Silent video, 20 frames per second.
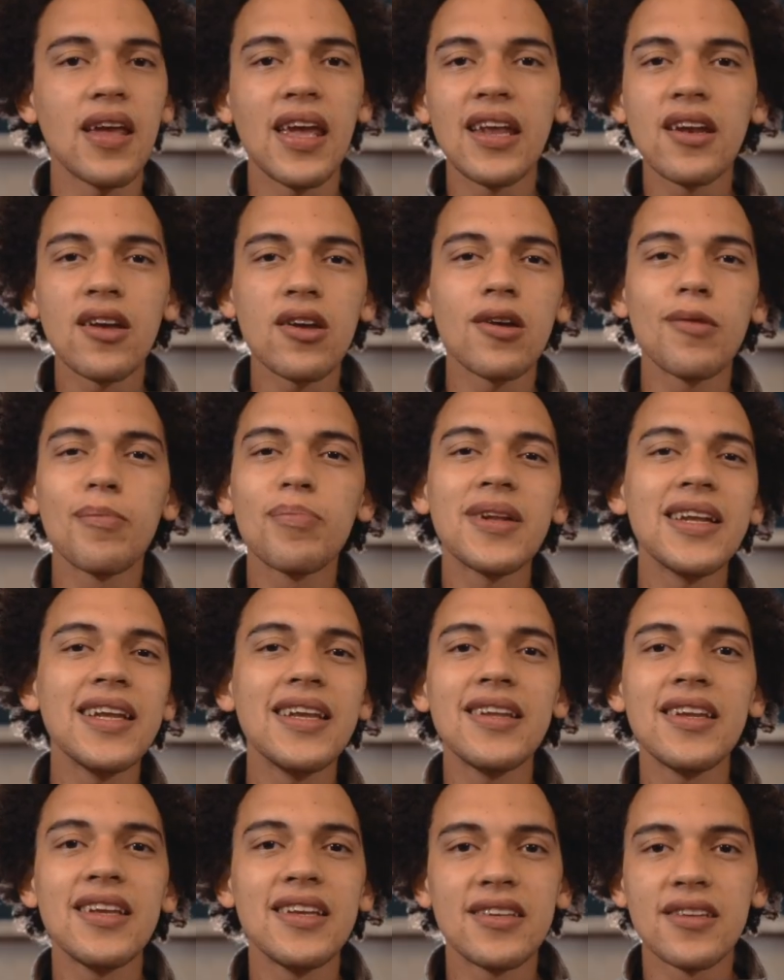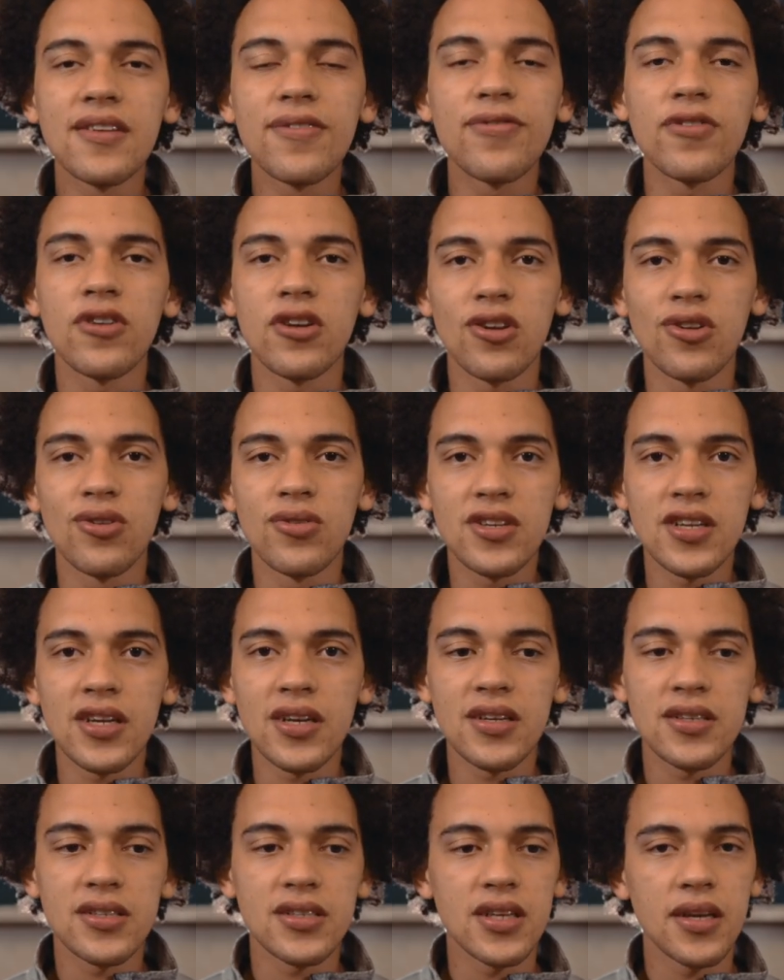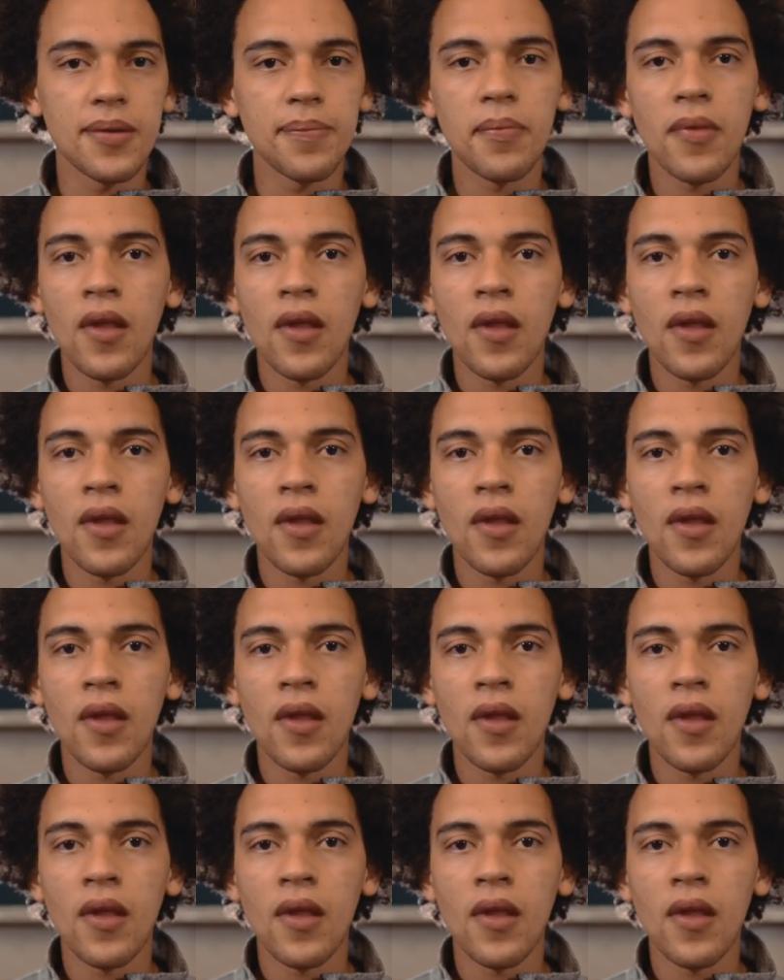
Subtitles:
in a completely different utility.